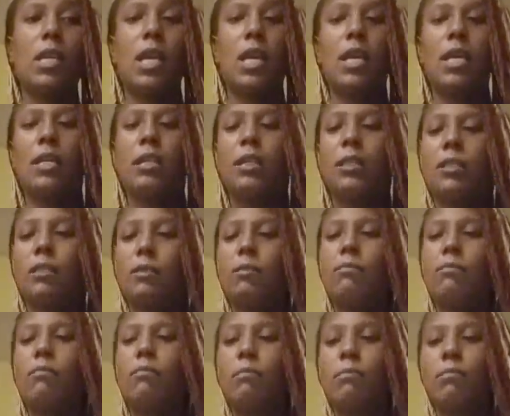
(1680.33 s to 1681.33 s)
hey,
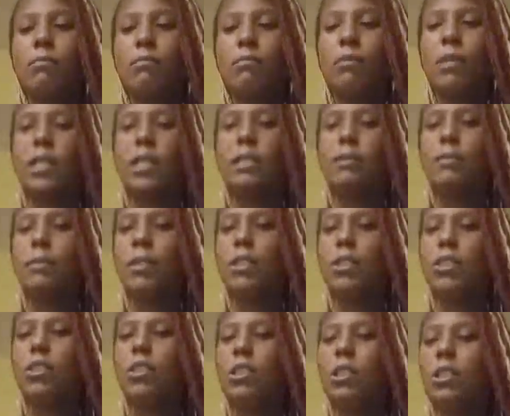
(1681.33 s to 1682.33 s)
makes much
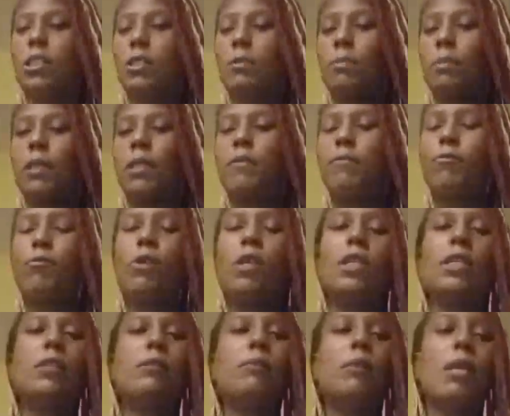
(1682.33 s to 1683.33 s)
sense. But if you
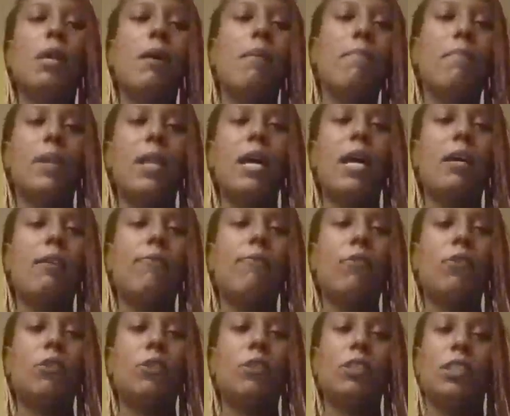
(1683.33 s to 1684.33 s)
ain't
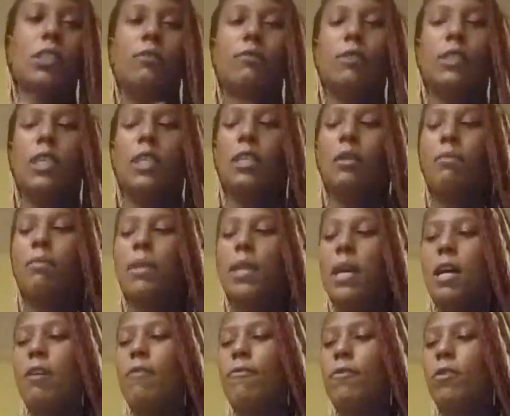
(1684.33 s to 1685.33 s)
blindfold yourself, take the
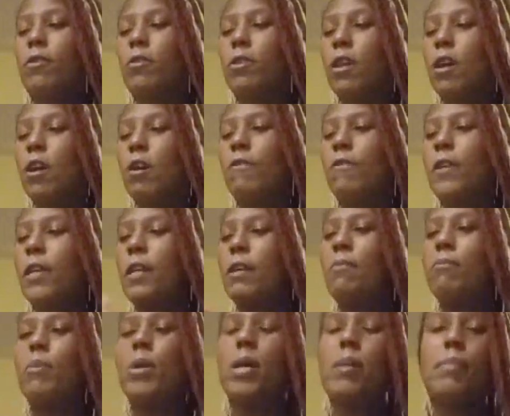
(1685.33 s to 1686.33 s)
blindfold off.
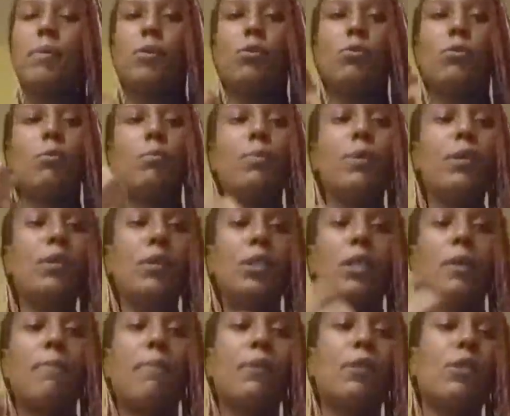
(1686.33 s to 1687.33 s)
Maybe you'll build
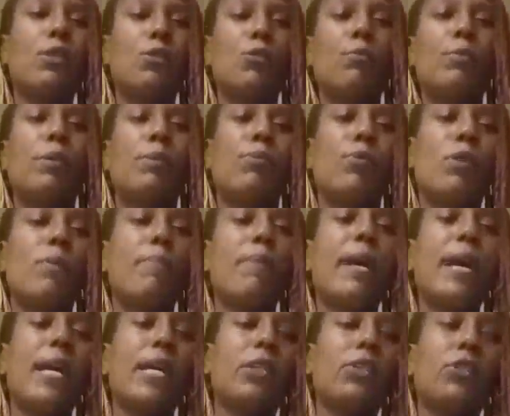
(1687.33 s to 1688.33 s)
up a little bit more
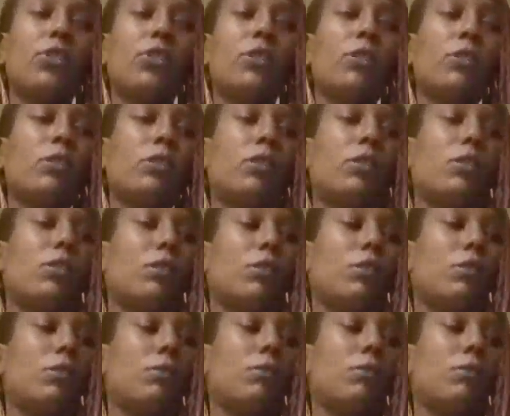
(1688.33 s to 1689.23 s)
passion to